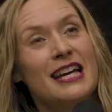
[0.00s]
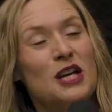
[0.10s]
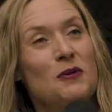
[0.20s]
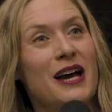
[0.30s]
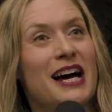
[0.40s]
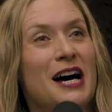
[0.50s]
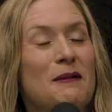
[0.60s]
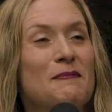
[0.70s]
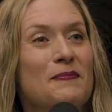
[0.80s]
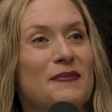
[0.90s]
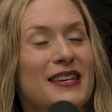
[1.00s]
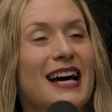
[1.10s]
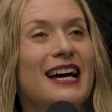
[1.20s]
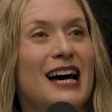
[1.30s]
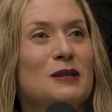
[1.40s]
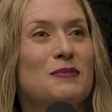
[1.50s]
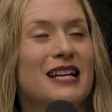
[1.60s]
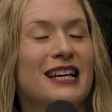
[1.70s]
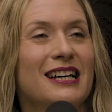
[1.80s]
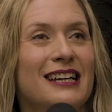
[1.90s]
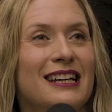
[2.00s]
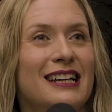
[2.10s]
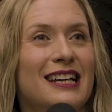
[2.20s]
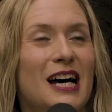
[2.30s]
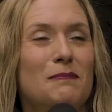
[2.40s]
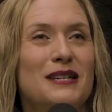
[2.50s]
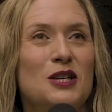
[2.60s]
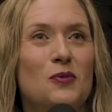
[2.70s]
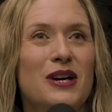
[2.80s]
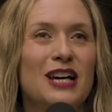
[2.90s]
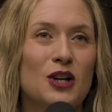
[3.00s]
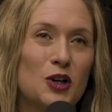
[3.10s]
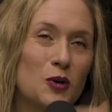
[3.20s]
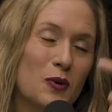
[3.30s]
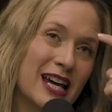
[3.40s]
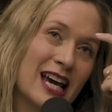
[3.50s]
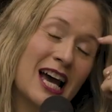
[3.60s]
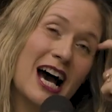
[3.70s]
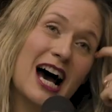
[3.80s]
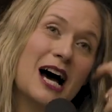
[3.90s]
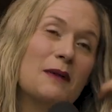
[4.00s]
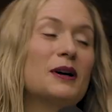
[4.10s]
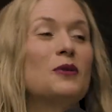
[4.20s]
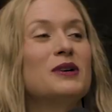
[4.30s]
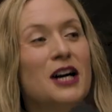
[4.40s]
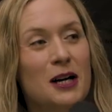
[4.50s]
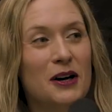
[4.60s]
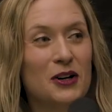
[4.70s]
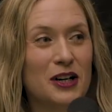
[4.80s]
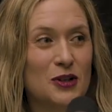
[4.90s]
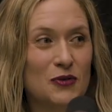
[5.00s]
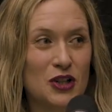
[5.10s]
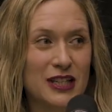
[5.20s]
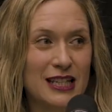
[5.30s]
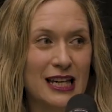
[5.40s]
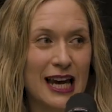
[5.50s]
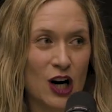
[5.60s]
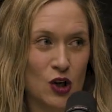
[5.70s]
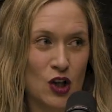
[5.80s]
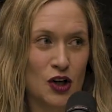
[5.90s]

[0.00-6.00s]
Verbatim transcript: anyway, yeah, it has been a busy week and a good week. Can we talk about our kids for just a hair